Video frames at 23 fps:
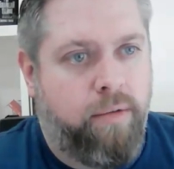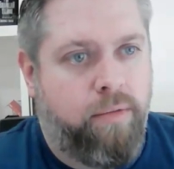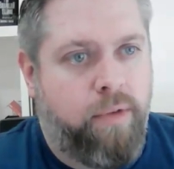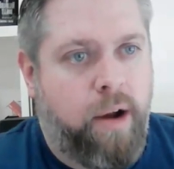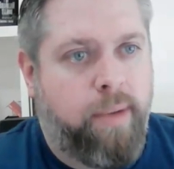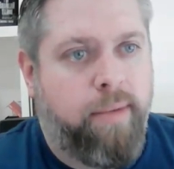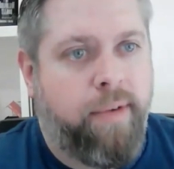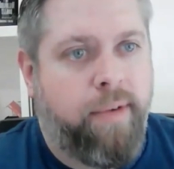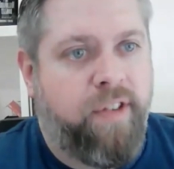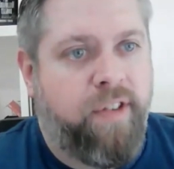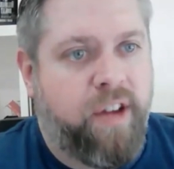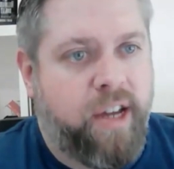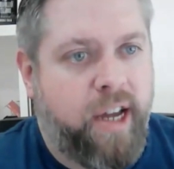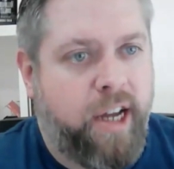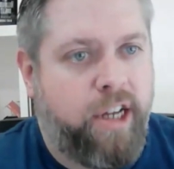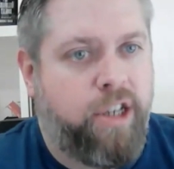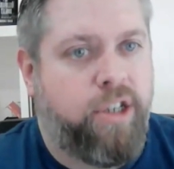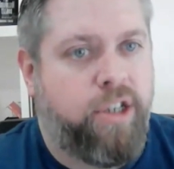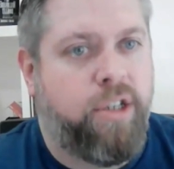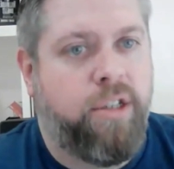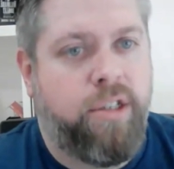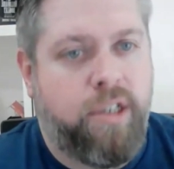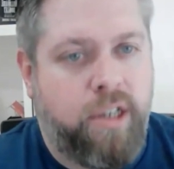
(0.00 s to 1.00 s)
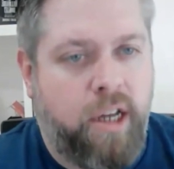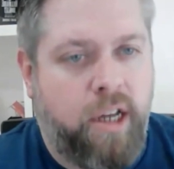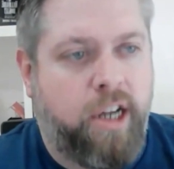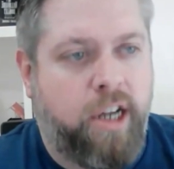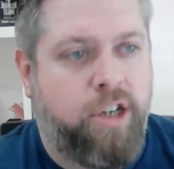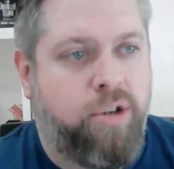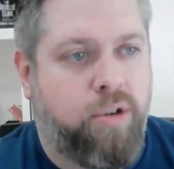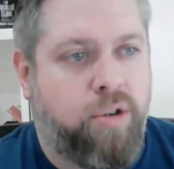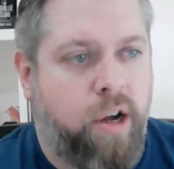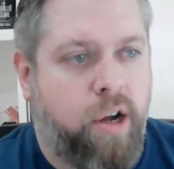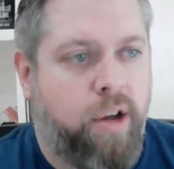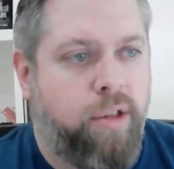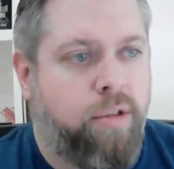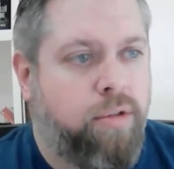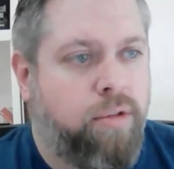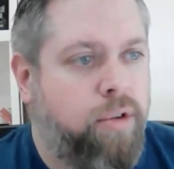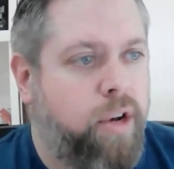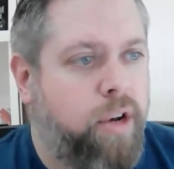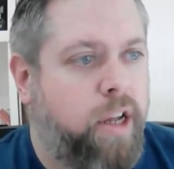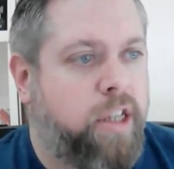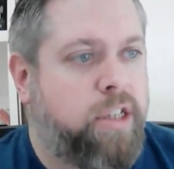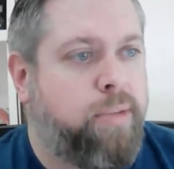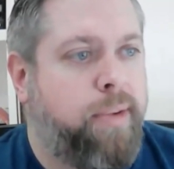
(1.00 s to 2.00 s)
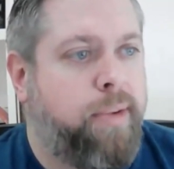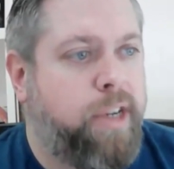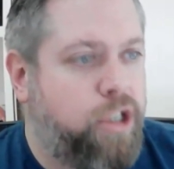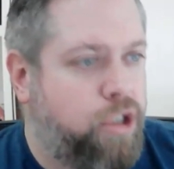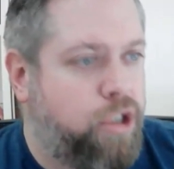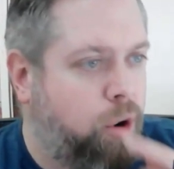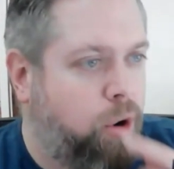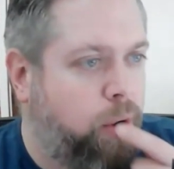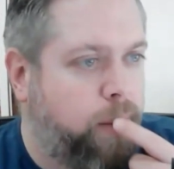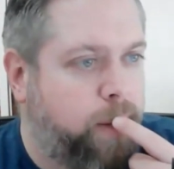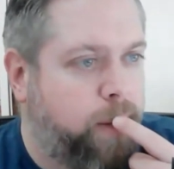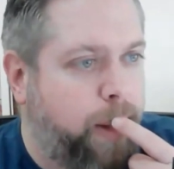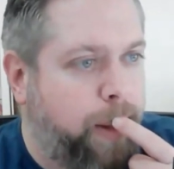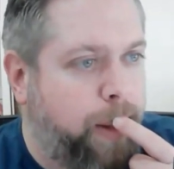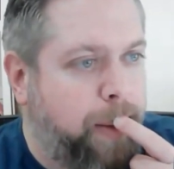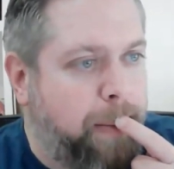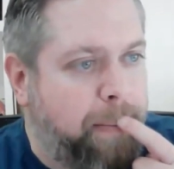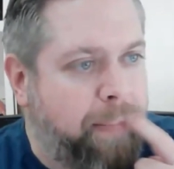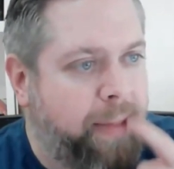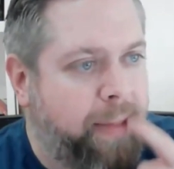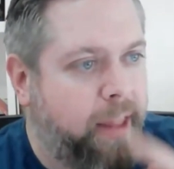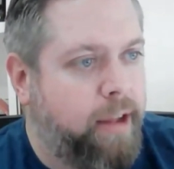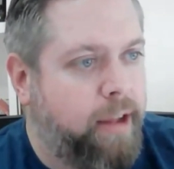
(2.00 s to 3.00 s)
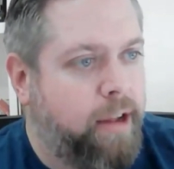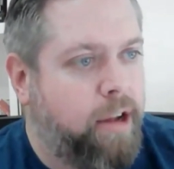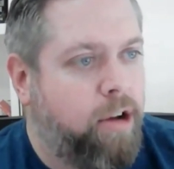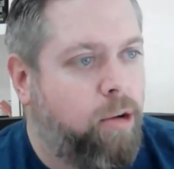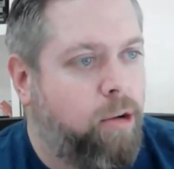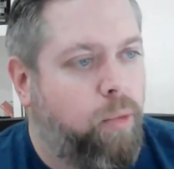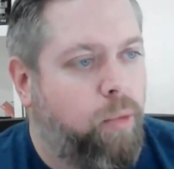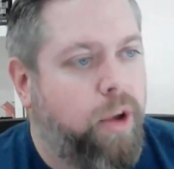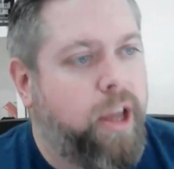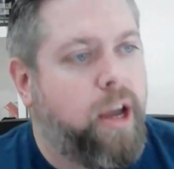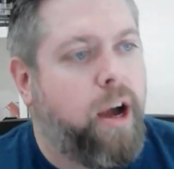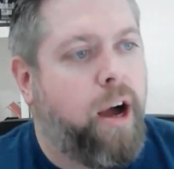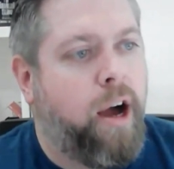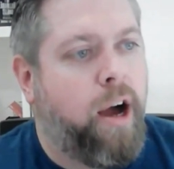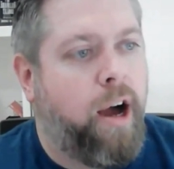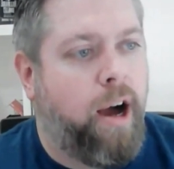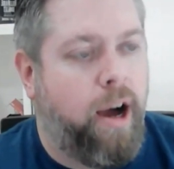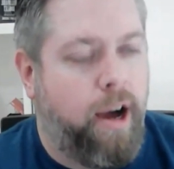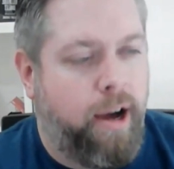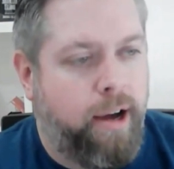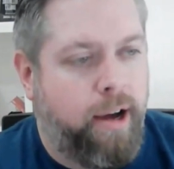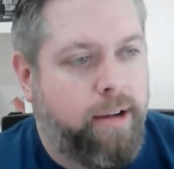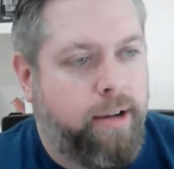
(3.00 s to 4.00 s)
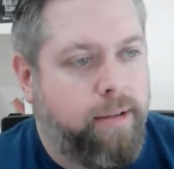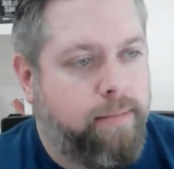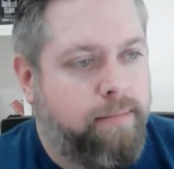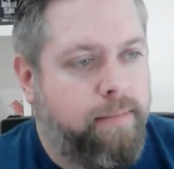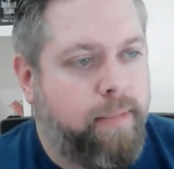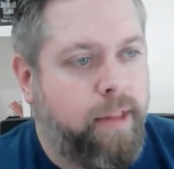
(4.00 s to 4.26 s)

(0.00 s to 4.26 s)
ramifications as you're going through that, to make sure that we are